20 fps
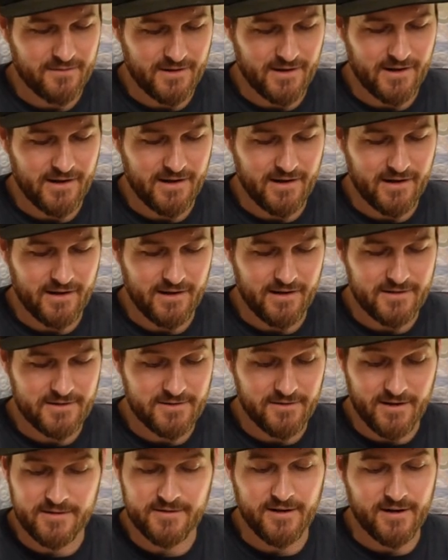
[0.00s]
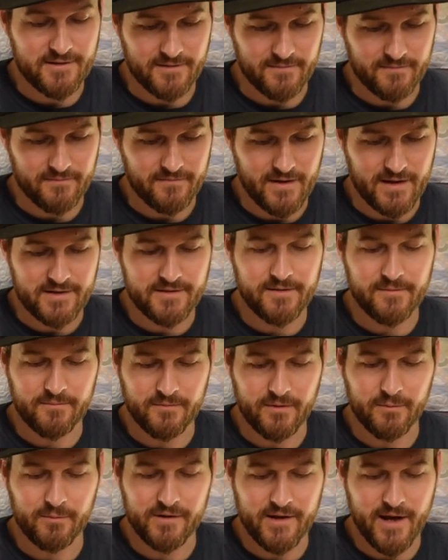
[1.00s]
Uh, so that's awesome. That's I'm
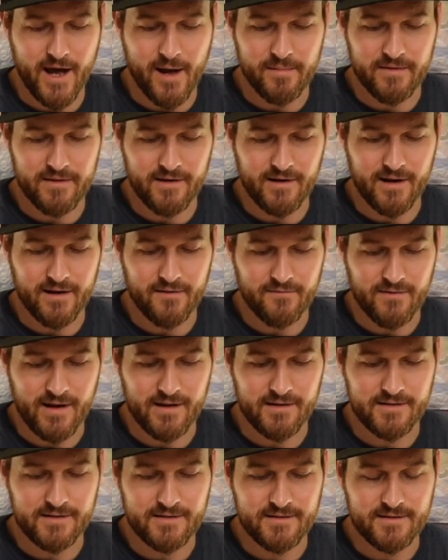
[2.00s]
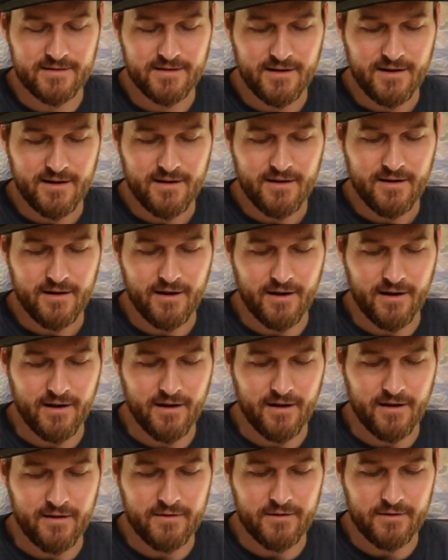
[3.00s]
really happy that I advanced
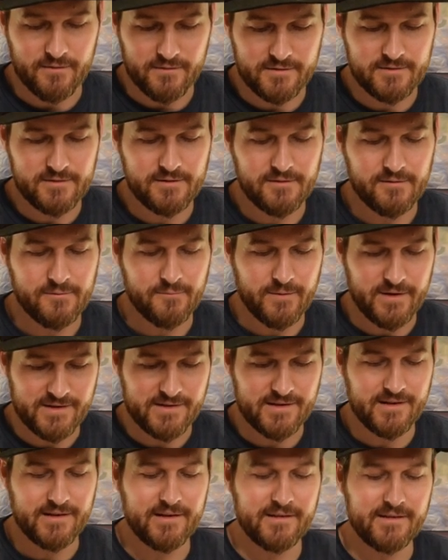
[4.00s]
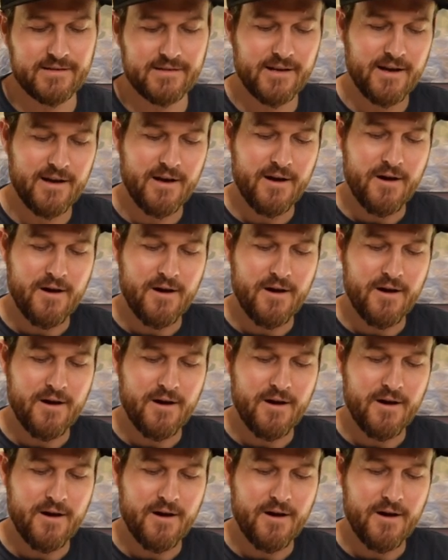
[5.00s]
uh, those two whiskeys.